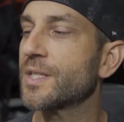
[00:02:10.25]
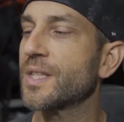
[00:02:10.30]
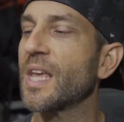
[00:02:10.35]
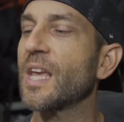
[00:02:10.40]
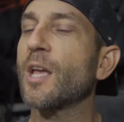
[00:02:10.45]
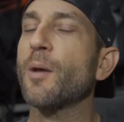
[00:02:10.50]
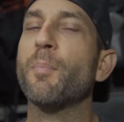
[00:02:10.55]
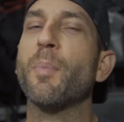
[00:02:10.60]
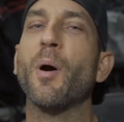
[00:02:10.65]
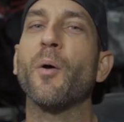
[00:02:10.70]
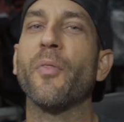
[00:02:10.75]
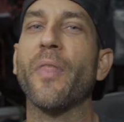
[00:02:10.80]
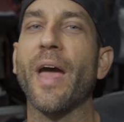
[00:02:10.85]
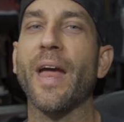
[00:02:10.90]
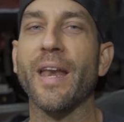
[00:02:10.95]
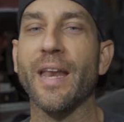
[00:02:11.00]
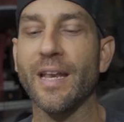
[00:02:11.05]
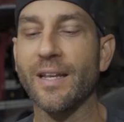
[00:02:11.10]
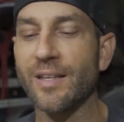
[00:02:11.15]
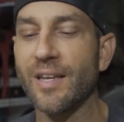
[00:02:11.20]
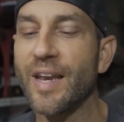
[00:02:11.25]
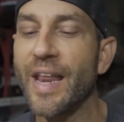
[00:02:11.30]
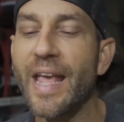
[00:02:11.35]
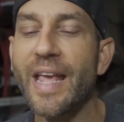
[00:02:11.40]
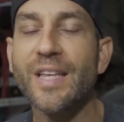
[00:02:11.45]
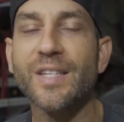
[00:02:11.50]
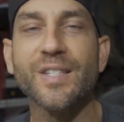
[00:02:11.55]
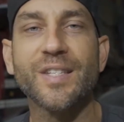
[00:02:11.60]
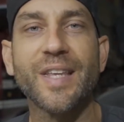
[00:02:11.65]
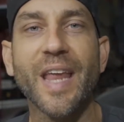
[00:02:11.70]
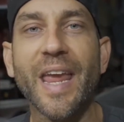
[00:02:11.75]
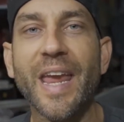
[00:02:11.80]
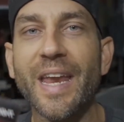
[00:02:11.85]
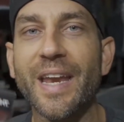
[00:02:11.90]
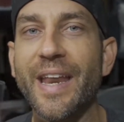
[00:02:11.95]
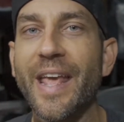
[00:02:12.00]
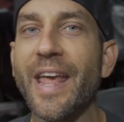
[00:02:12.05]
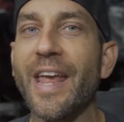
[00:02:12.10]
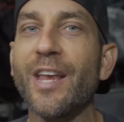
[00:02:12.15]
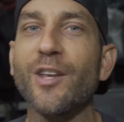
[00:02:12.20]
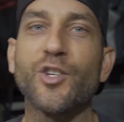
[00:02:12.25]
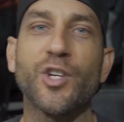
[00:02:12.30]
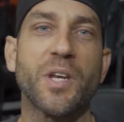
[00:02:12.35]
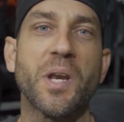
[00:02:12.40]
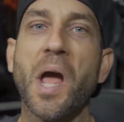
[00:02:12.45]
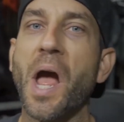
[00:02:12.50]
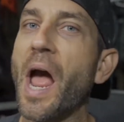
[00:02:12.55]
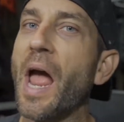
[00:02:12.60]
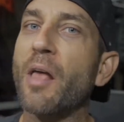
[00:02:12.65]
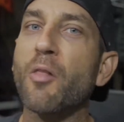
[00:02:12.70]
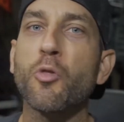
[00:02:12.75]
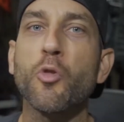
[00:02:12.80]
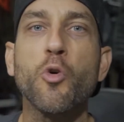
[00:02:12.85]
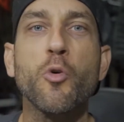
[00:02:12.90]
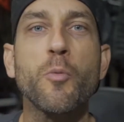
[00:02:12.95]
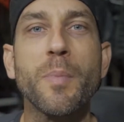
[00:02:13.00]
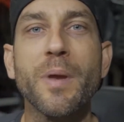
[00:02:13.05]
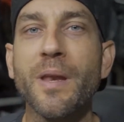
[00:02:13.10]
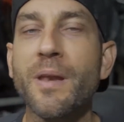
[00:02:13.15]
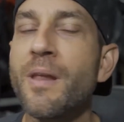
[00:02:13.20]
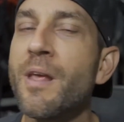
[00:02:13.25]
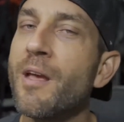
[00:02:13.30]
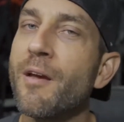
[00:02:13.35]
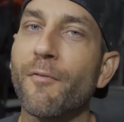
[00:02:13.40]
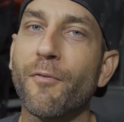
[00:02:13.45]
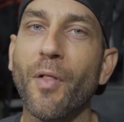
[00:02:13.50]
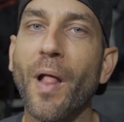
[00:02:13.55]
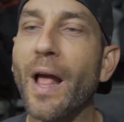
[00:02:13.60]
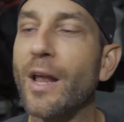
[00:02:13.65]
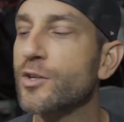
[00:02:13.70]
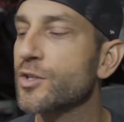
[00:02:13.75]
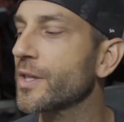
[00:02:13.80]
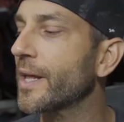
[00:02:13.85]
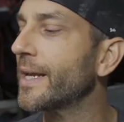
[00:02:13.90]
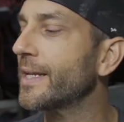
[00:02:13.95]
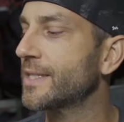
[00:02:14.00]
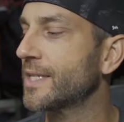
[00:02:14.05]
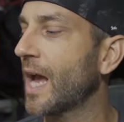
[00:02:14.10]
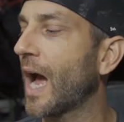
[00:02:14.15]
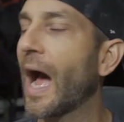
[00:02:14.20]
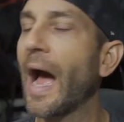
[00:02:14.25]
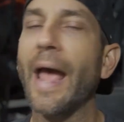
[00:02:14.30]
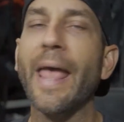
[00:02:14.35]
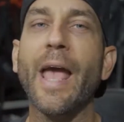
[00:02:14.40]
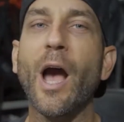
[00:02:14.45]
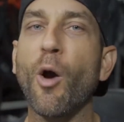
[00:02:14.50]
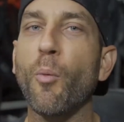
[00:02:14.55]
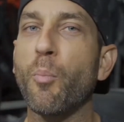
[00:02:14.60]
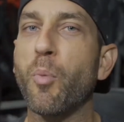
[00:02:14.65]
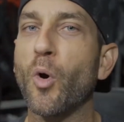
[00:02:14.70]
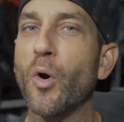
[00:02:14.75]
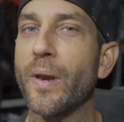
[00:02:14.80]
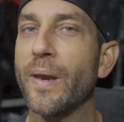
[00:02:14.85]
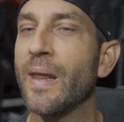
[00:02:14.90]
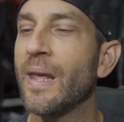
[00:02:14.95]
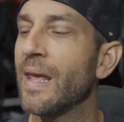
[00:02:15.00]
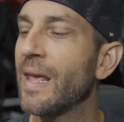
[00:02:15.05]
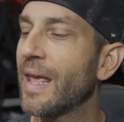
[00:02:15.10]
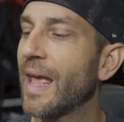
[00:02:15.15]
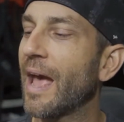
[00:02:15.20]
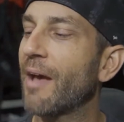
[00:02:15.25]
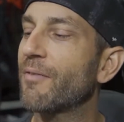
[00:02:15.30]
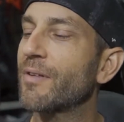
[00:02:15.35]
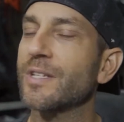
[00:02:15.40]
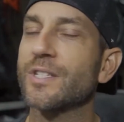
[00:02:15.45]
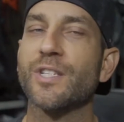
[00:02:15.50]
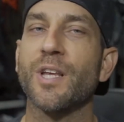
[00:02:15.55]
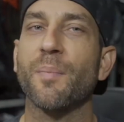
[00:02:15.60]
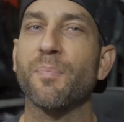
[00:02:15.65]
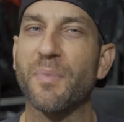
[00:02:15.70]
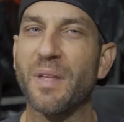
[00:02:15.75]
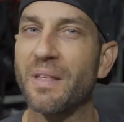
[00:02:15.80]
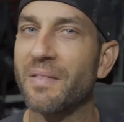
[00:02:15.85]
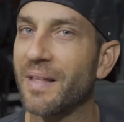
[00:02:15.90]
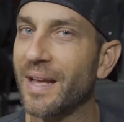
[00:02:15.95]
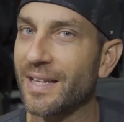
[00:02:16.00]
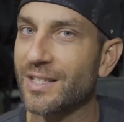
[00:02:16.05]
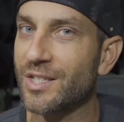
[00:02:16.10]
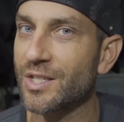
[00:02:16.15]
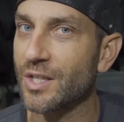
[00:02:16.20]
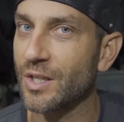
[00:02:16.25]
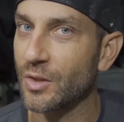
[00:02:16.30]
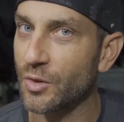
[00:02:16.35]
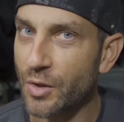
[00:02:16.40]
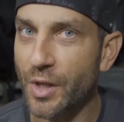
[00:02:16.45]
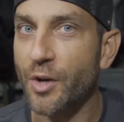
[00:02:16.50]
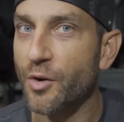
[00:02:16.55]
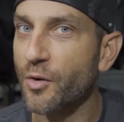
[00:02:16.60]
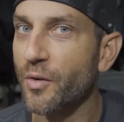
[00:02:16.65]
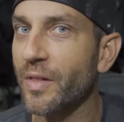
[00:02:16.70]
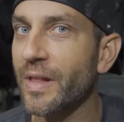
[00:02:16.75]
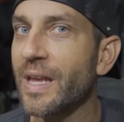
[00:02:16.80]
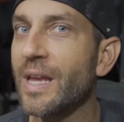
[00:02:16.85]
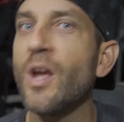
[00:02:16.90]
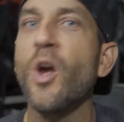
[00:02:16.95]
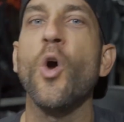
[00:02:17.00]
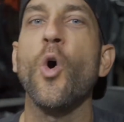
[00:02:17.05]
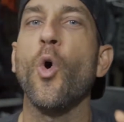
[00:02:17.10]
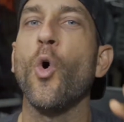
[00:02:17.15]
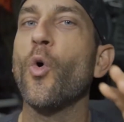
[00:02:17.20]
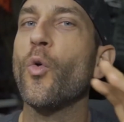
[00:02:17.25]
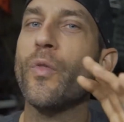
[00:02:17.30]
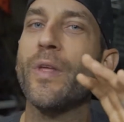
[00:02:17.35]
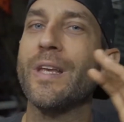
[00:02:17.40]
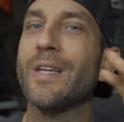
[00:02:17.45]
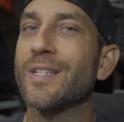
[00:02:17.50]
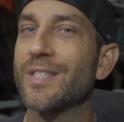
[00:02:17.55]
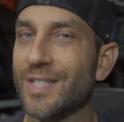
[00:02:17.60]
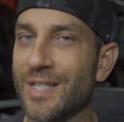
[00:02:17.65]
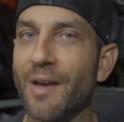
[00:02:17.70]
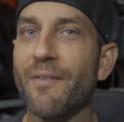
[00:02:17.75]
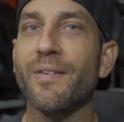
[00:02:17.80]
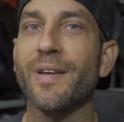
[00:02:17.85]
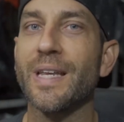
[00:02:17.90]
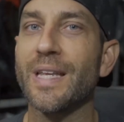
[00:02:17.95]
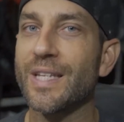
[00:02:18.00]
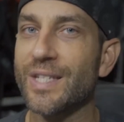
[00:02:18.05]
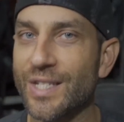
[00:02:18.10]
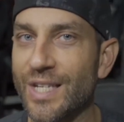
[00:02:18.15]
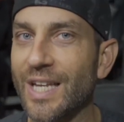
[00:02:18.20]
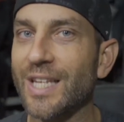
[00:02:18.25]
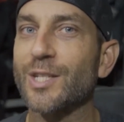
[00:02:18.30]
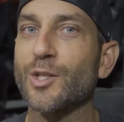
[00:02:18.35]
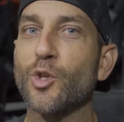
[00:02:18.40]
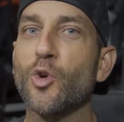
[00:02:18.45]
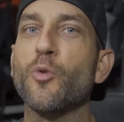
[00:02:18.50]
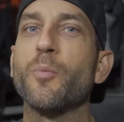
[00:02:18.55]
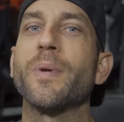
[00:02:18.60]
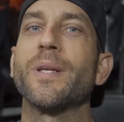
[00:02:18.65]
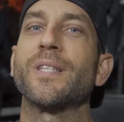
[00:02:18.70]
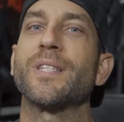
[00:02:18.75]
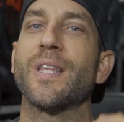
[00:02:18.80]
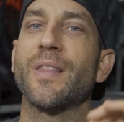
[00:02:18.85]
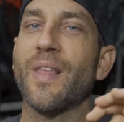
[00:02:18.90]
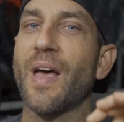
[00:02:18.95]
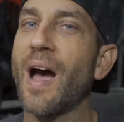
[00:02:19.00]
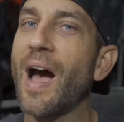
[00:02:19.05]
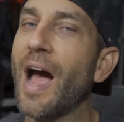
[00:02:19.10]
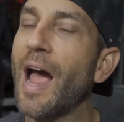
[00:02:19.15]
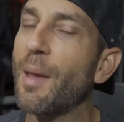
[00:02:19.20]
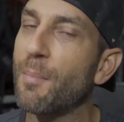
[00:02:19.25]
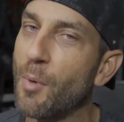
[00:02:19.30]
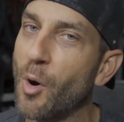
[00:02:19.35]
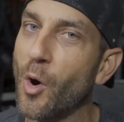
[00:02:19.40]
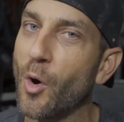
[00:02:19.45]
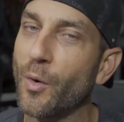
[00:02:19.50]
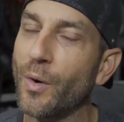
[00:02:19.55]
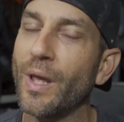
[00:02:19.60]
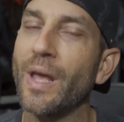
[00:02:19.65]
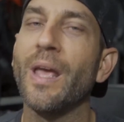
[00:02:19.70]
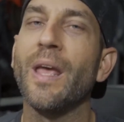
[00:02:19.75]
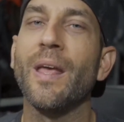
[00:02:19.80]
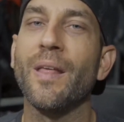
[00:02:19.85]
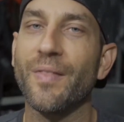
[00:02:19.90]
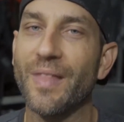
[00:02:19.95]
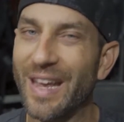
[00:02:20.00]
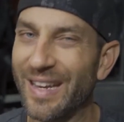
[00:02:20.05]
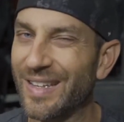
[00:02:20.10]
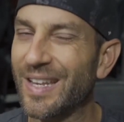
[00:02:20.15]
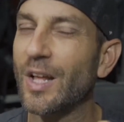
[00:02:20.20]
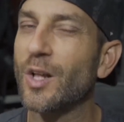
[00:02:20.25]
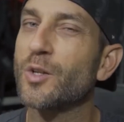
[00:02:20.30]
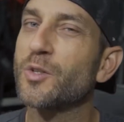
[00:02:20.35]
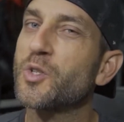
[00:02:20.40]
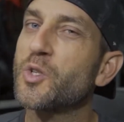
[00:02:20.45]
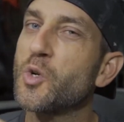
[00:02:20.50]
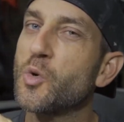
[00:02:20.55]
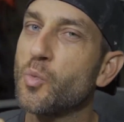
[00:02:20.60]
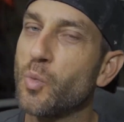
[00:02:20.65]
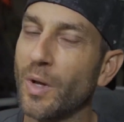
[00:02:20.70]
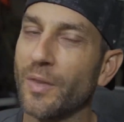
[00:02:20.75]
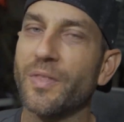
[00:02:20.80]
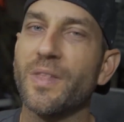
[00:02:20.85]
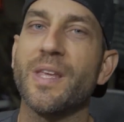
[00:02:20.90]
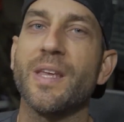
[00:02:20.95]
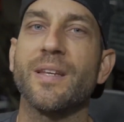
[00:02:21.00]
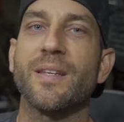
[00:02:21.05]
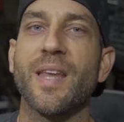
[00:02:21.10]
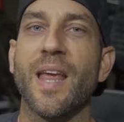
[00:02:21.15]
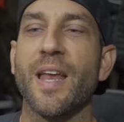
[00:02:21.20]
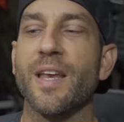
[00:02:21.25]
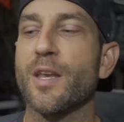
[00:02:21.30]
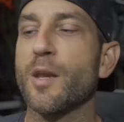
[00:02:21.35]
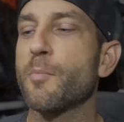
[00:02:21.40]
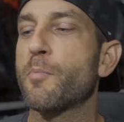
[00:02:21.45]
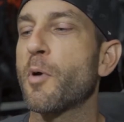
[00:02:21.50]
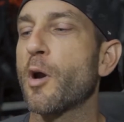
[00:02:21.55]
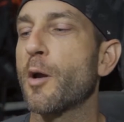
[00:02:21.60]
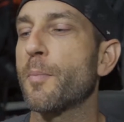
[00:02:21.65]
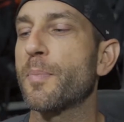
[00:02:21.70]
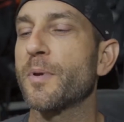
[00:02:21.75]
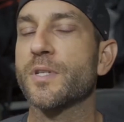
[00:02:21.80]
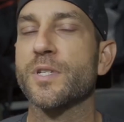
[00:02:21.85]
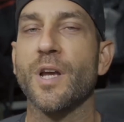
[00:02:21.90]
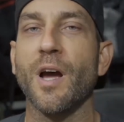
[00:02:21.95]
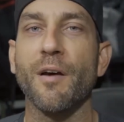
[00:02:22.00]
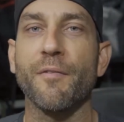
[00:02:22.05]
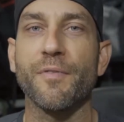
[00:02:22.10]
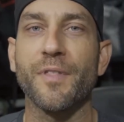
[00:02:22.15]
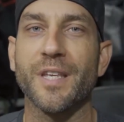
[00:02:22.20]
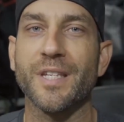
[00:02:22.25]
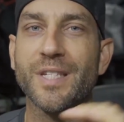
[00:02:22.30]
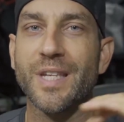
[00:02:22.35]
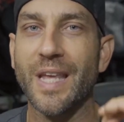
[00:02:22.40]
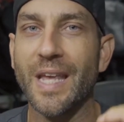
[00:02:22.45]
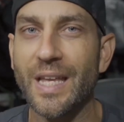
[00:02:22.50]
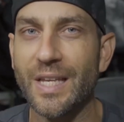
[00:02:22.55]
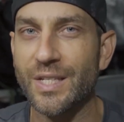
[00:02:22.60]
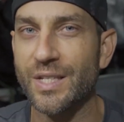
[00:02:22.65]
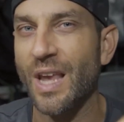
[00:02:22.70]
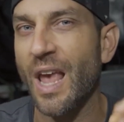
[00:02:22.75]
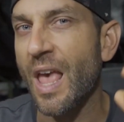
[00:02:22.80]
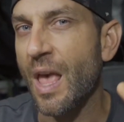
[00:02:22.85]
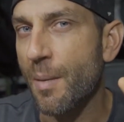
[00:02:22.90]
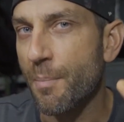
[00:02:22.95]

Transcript: Think about that. In today's day and age, in high lumen flashlights, high output, having something that's literally only 76 lumens in the high mode, that tells you what the intended purpose of this is.